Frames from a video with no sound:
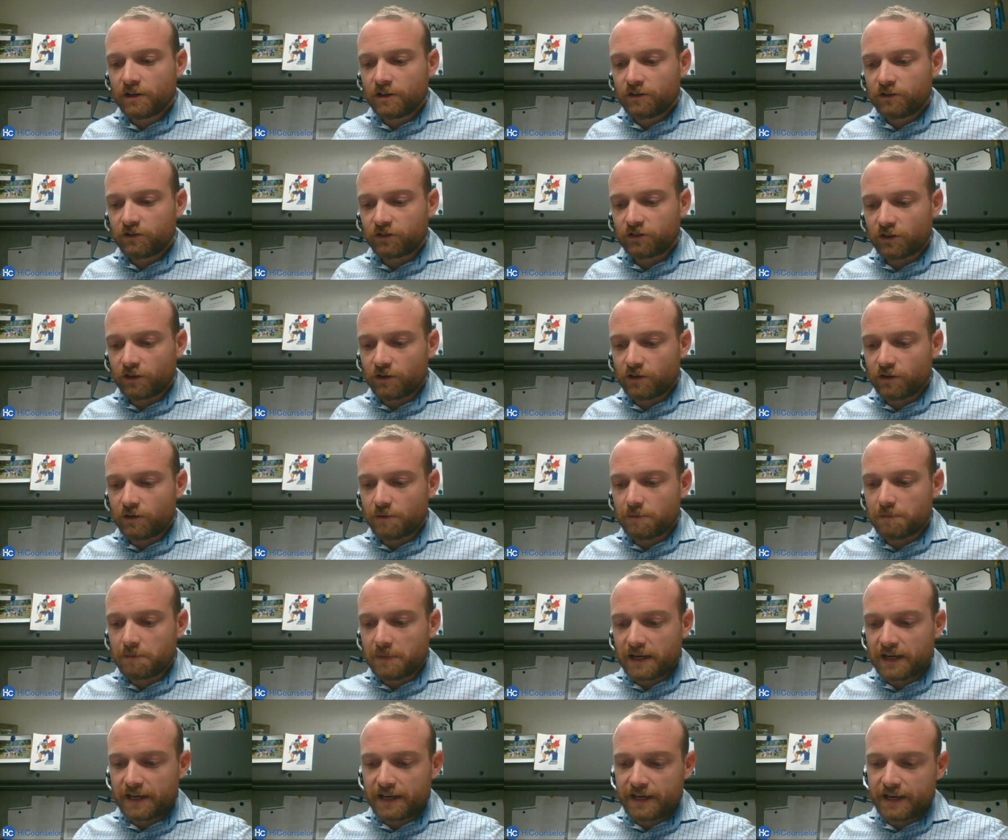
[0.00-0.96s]
So
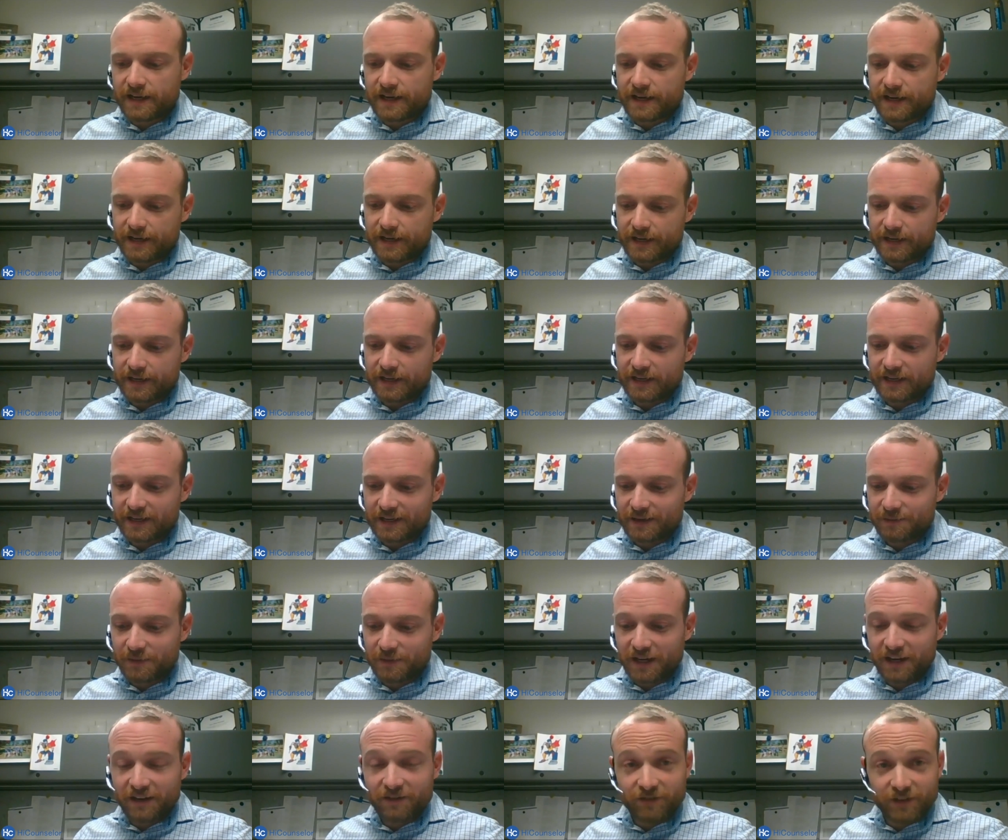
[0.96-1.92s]
my uh,
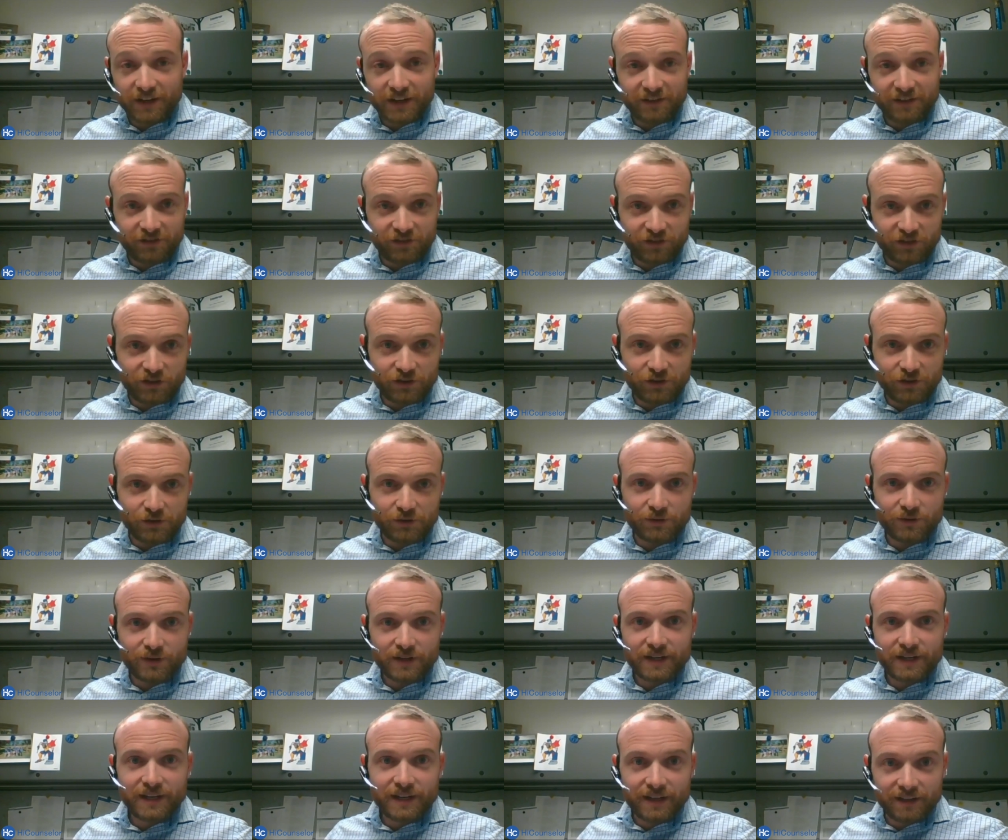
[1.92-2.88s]
my advice to you
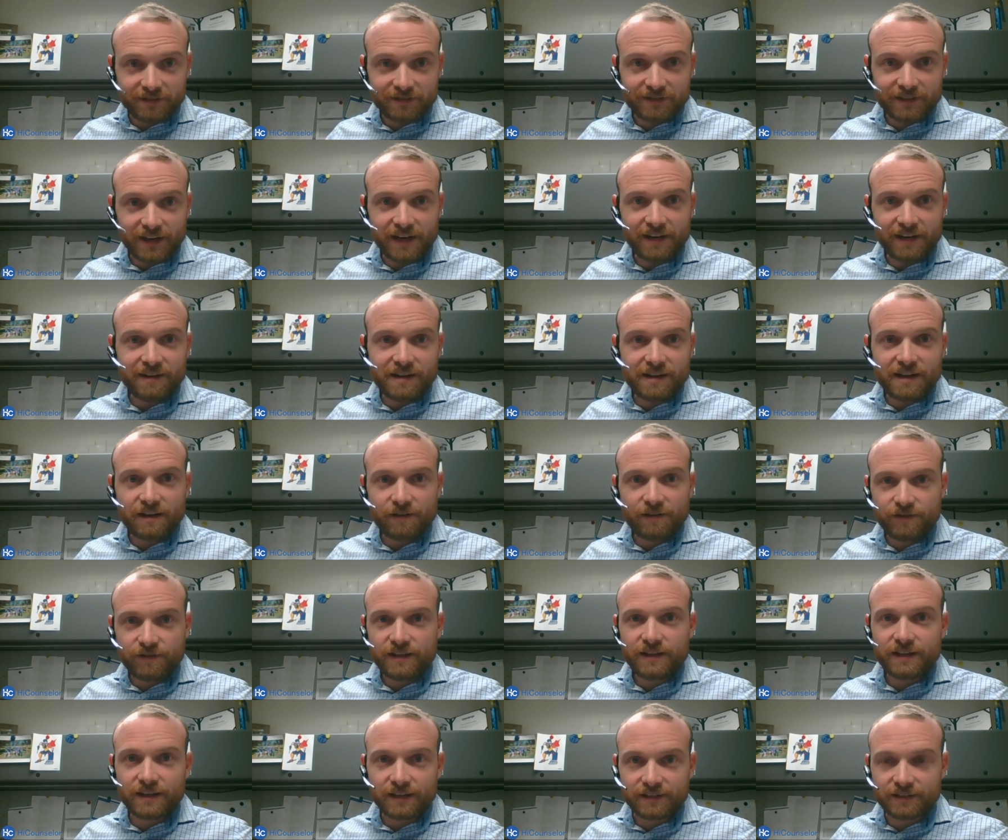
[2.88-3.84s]
is take the
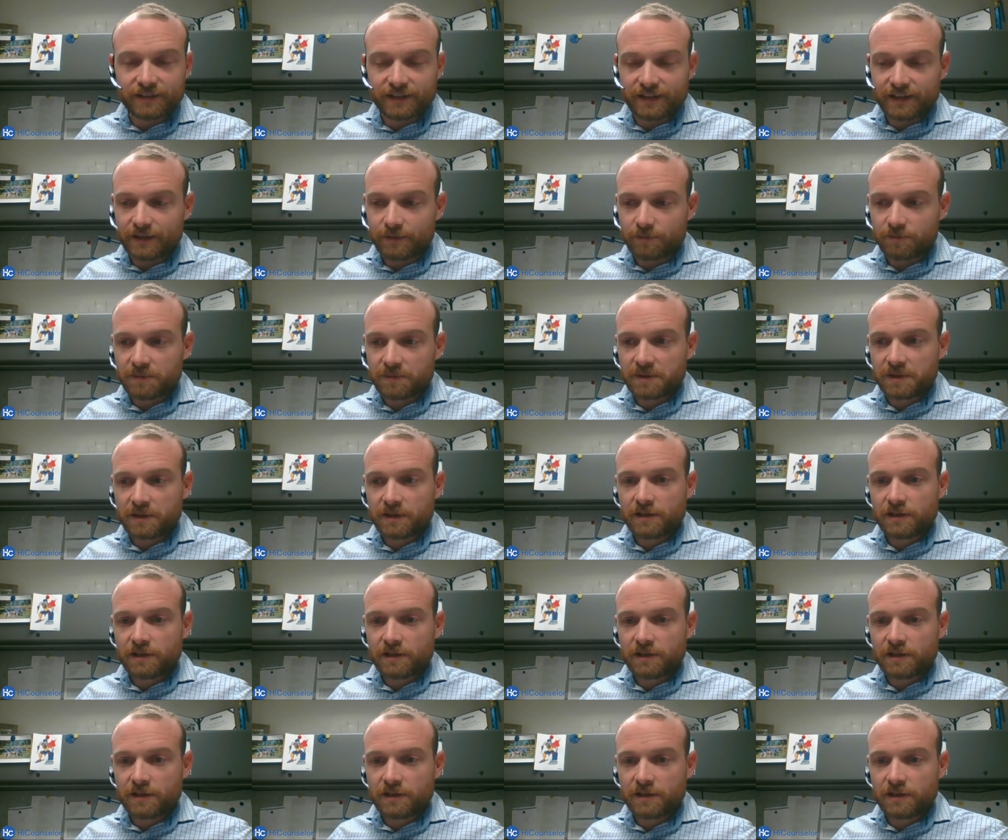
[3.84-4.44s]
FE exam